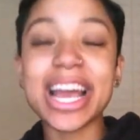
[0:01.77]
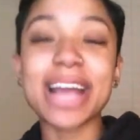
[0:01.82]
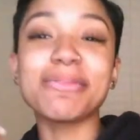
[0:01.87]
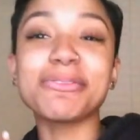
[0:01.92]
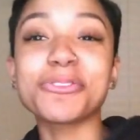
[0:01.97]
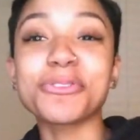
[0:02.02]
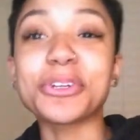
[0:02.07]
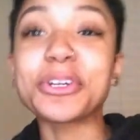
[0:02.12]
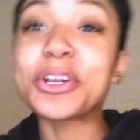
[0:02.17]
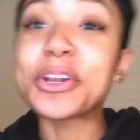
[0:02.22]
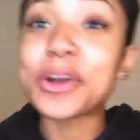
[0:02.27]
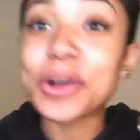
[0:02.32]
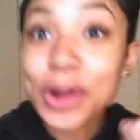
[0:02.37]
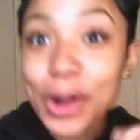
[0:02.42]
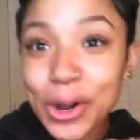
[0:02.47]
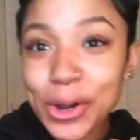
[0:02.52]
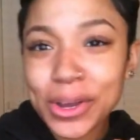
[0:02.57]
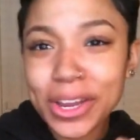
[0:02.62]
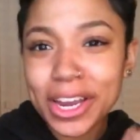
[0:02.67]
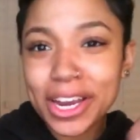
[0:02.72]
I'm Serena
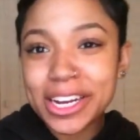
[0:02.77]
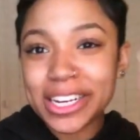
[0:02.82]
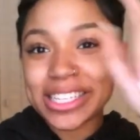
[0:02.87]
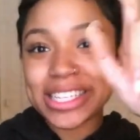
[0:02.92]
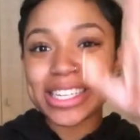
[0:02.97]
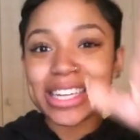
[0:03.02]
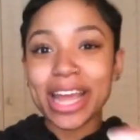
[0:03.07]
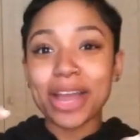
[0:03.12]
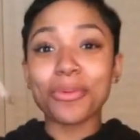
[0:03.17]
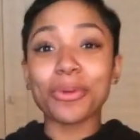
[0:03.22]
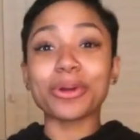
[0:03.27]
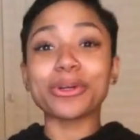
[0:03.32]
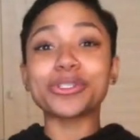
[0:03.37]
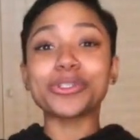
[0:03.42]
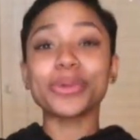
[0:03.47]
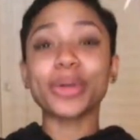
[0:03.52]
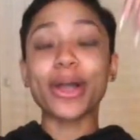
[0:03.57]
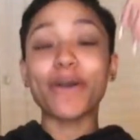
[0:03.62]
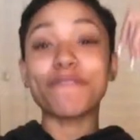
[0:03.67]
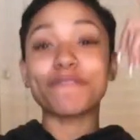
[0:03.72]
Nicole here, and today we're
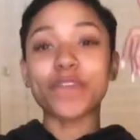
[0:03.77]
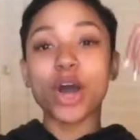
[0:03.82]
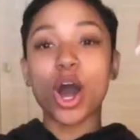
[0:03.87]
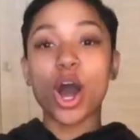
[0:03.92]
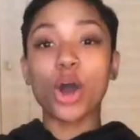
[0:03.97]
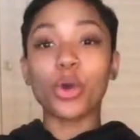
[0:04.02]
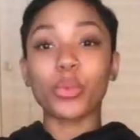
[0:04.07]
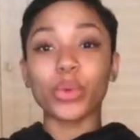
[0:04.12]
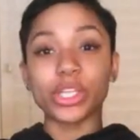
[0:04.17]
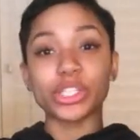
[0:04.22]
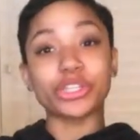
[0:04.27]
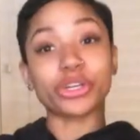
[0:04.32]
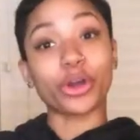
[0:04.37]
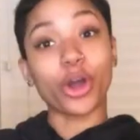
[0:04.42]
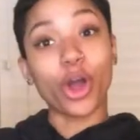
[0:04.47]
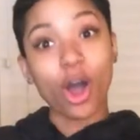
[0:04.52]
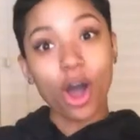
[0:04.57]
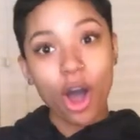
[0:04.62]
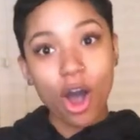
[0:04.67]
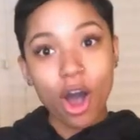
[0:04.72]
doing a fall winter
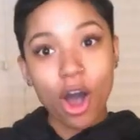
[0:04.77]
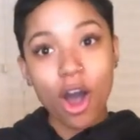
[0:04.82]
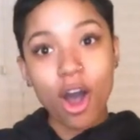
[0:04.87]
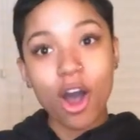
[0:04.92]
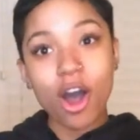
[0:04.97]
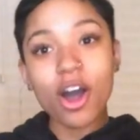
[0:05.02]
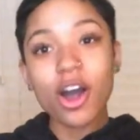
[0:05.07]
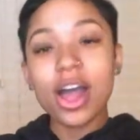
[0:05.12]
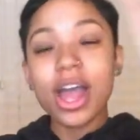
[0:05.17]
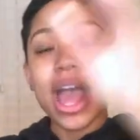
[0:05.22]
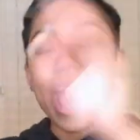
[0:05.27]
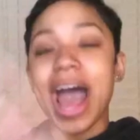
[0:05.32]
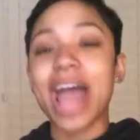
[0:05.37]
haul.